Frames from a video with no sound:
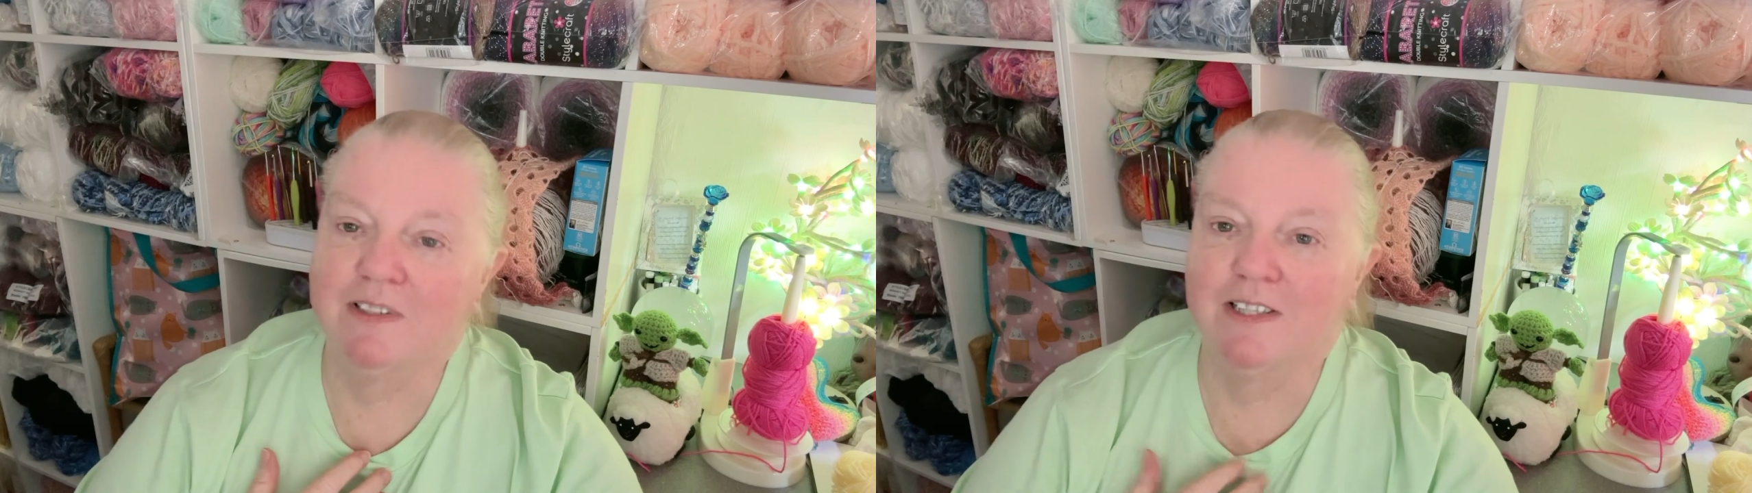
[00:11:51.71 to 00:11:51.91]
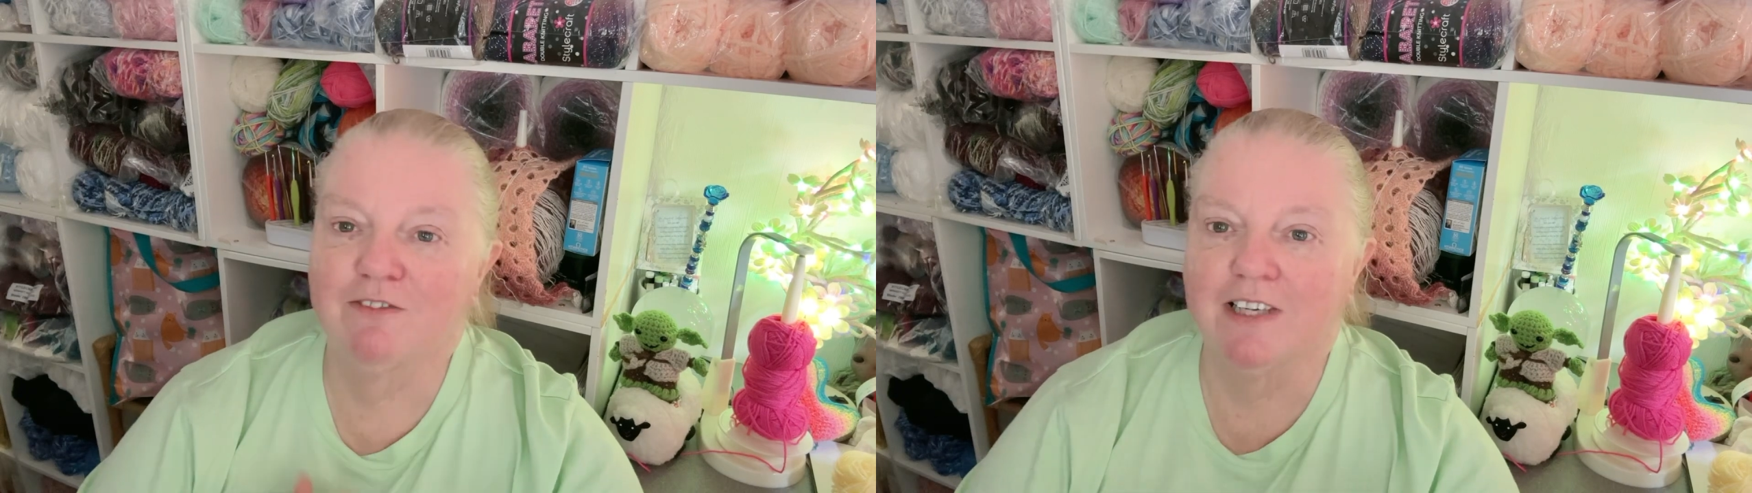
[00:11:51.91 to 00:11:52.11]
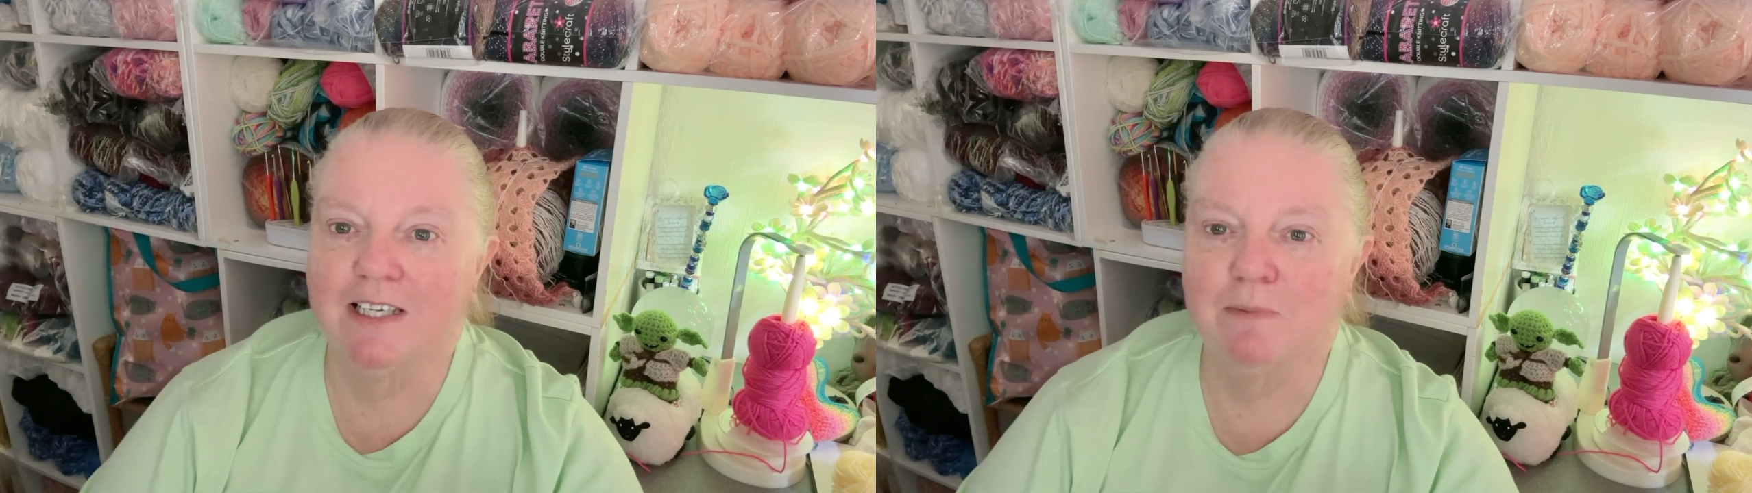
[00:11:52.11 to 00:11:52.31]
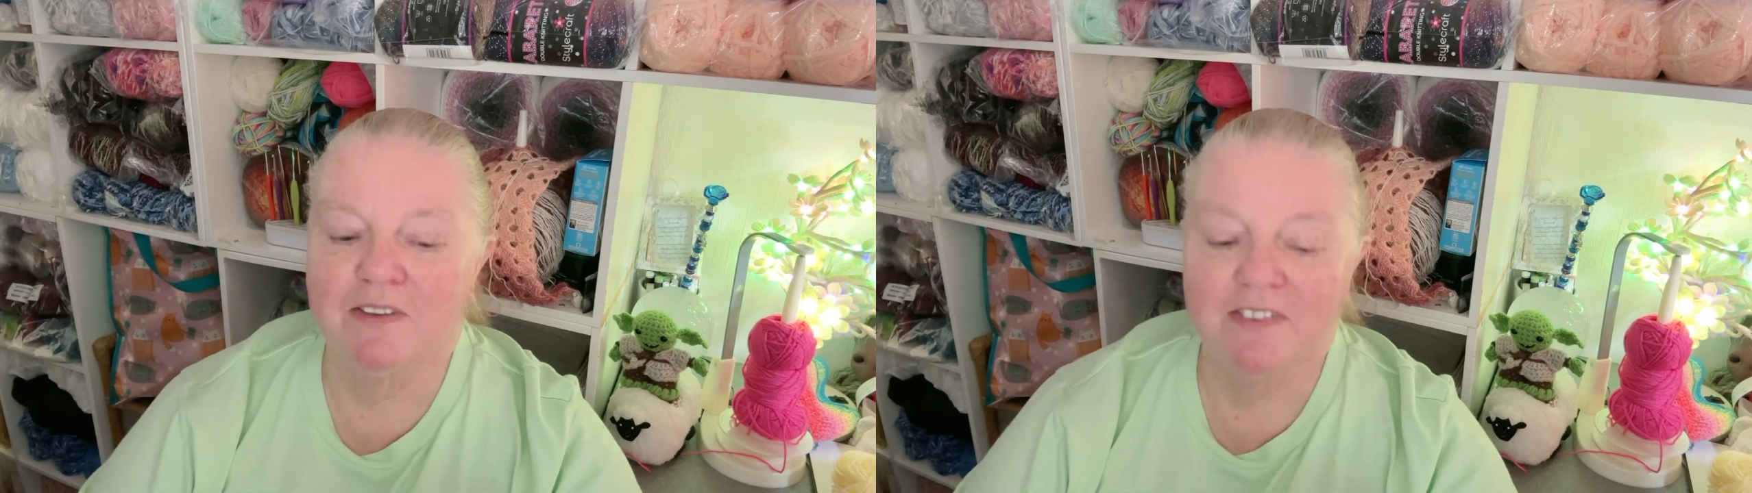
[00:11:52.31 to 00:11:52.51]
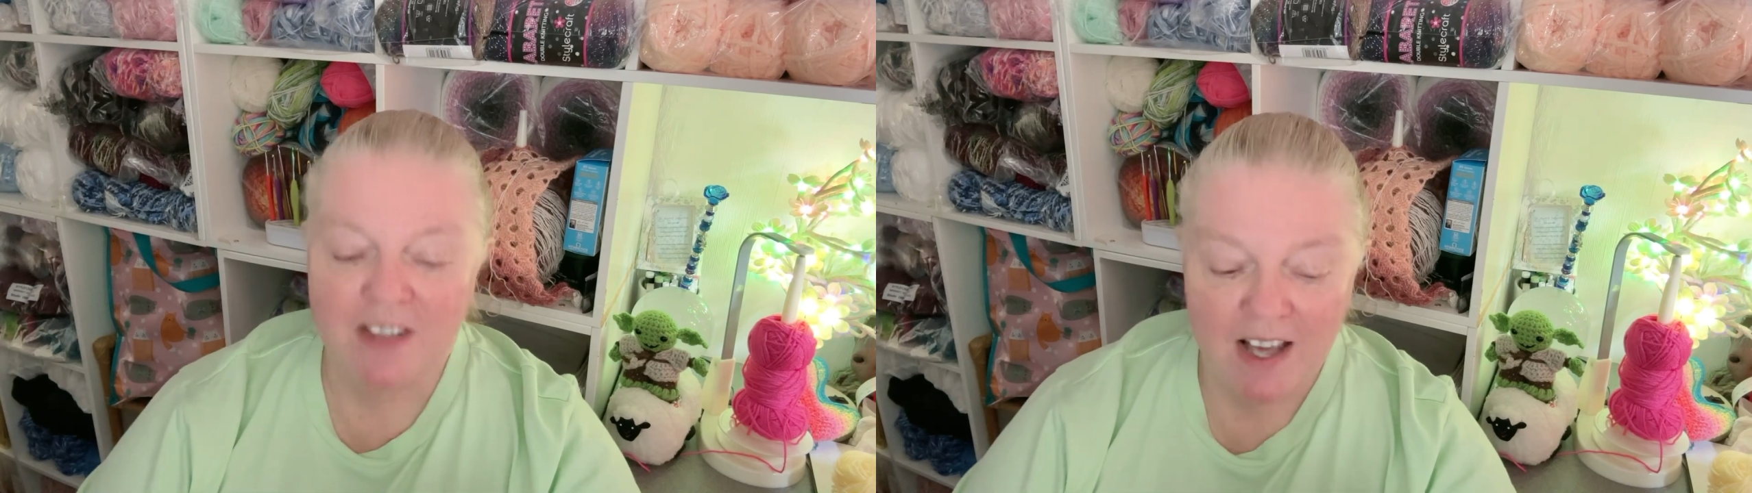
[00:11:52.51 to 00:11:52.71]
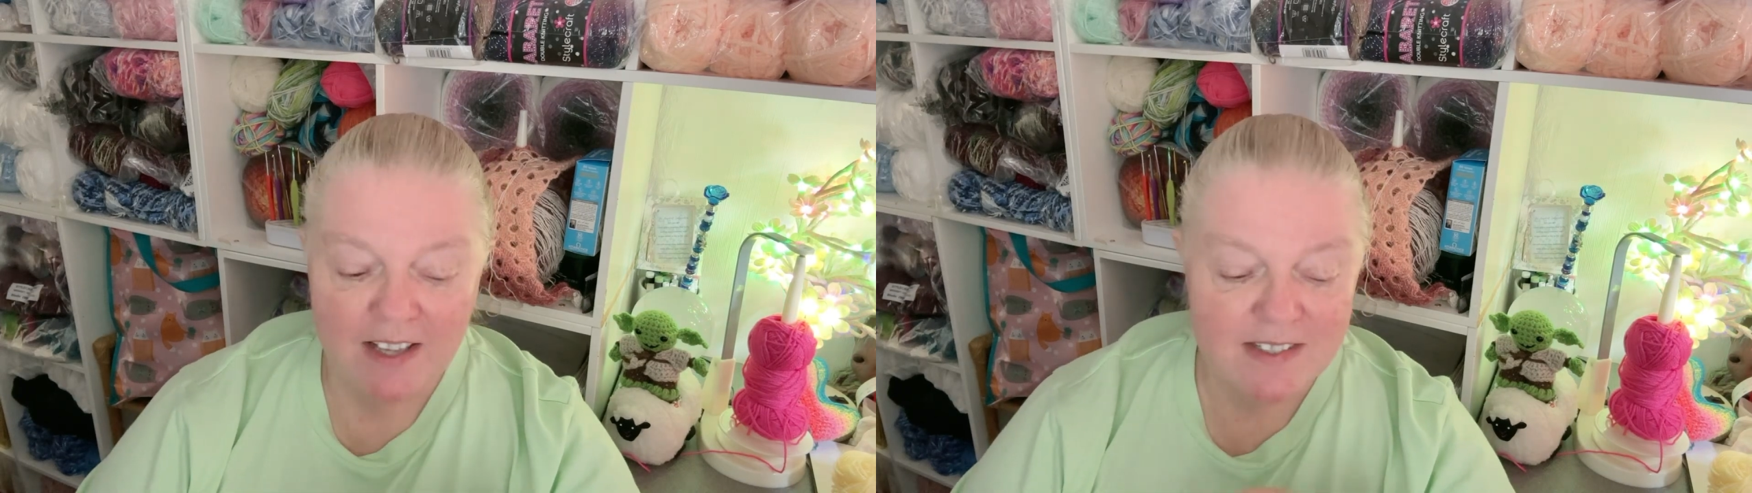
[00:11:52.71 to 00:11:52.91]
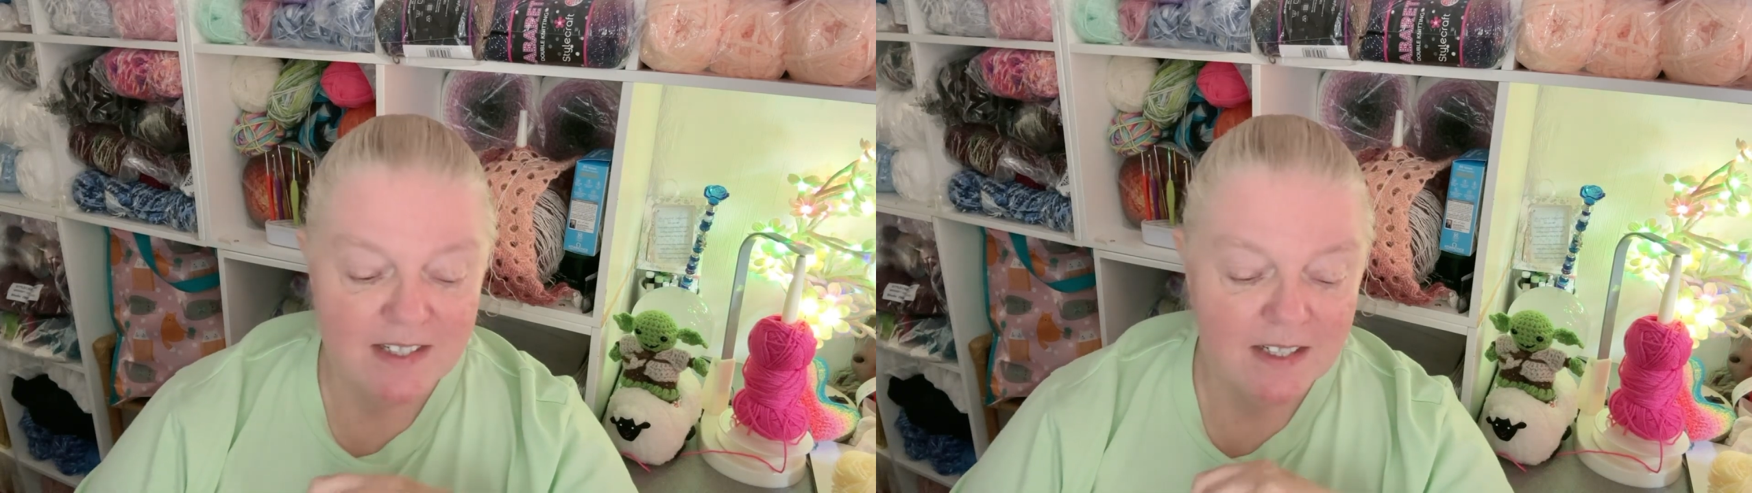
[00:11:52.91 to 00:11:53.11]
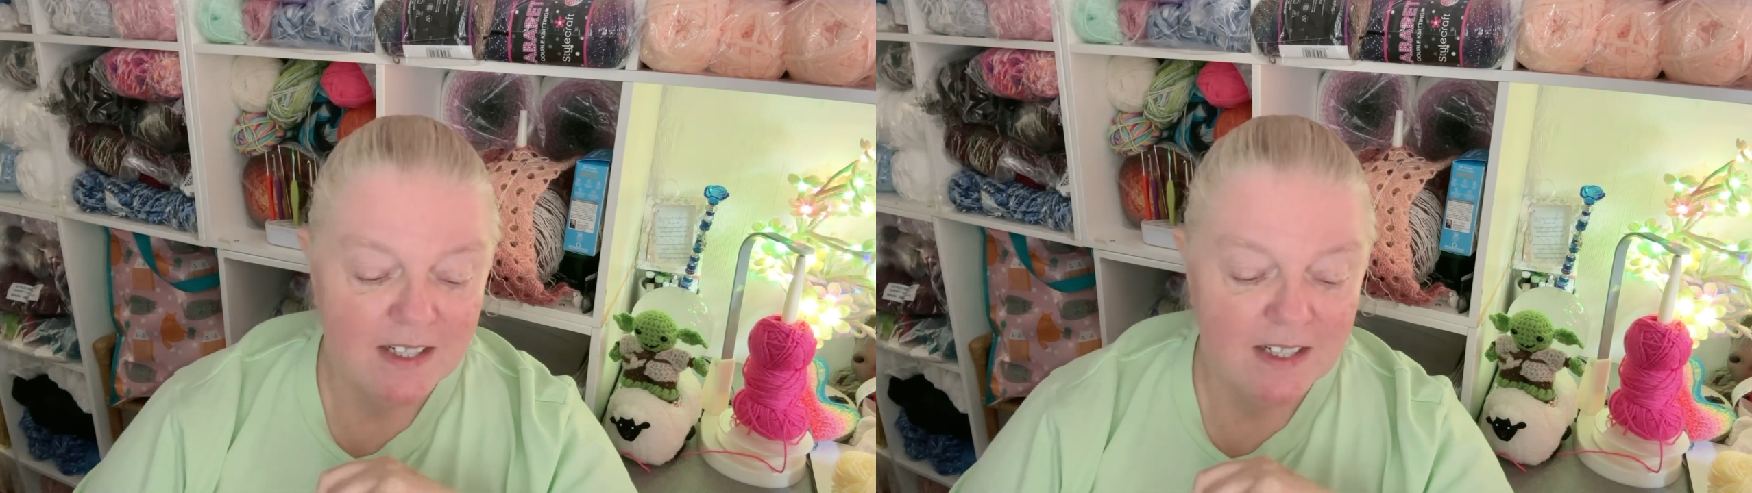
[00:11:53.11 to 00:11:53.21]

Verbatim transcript: it really, but that